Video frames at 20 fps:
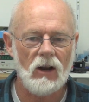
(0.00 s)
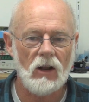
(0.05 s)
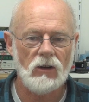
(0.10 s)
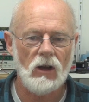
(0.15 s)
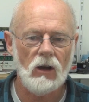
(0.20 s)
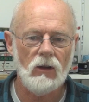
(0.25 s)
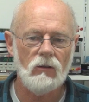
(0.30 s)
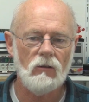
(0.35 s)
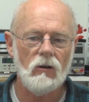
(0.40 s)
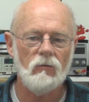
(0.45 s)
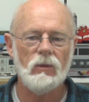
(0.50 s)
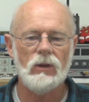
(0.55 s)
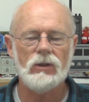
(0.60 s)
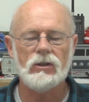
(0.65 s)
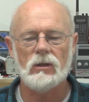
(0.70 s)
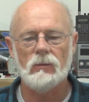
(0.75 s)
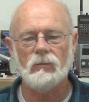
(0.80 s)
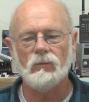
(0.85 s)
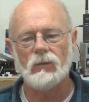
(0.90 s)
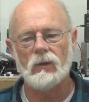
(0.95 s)
And I know there have
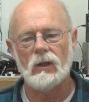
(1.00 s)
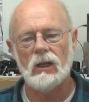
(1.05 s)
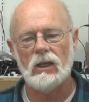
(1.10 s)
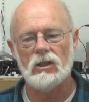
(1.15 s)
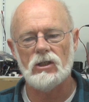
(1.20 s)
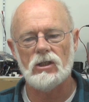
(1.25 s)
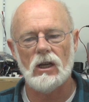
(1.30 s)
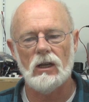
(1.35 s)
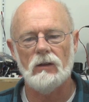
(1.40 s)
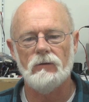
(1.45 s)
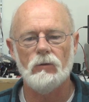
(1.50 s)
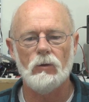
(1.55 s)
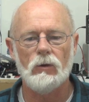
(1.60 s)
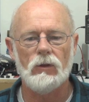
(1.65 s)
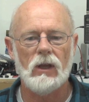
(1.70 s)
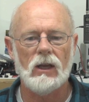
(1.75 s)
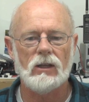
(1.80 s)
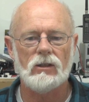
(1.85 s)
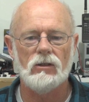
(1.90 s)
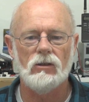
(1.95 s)
been some
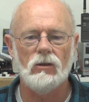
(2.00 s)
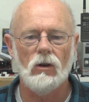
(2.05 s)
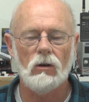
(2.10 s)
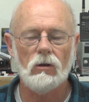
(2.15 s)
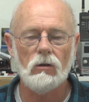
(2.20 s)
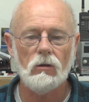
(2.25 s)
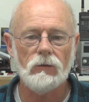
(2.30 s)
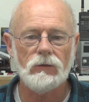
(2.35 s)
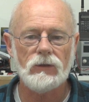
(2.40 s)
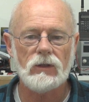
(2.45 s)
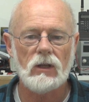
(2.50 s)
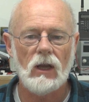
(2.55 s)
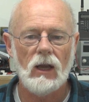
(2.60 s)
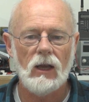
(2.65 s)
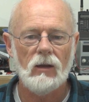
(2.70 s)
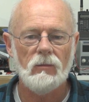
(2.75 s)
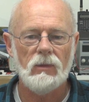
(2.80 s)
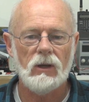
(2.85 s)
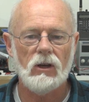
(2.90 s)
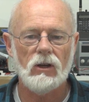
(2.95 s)
SJ4000 knockoffs,
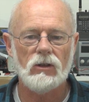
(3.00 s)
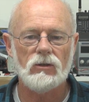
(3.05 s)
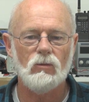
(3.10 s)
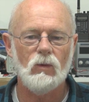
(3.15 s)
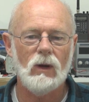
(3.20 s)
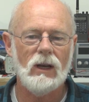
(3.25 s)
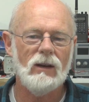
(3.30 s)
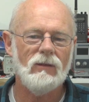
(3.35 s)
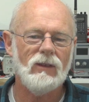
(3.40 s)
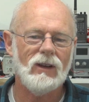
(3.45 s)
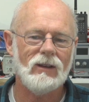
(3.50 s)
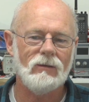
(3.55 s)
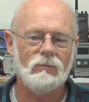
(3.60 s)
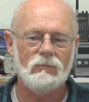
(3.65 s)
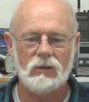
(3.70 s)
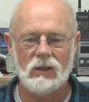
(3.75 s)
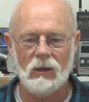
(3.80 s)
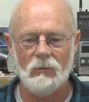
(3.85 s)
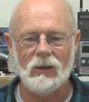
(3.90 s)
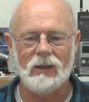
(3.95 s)
because
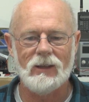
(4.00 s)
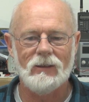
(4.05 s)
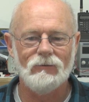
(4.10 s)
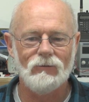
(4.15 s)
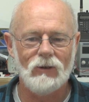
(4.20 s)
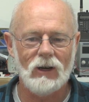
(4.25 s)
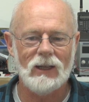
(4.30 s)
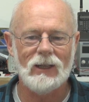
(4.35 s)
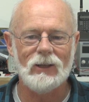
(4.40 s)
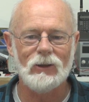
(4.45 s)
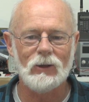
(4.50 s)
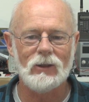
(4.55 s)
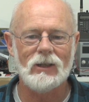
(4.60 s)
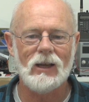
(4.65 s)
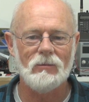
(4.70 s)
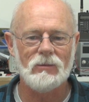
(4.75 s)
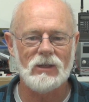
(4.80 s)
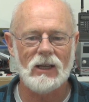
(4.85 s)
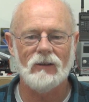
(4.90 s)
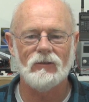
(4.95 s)
whenever something really good
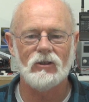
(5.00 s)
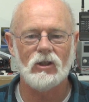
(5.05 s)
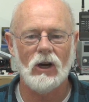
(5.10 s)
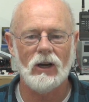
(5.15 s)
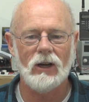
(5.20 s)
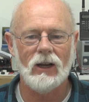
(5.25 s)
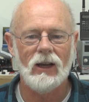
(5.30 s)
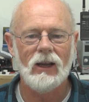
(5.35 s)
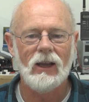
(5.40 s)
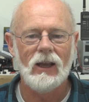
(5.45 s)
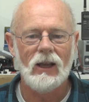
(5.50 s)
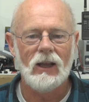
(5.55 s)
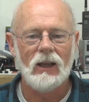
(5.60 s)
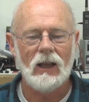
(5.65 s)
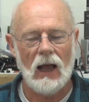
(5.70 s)
comes out of China,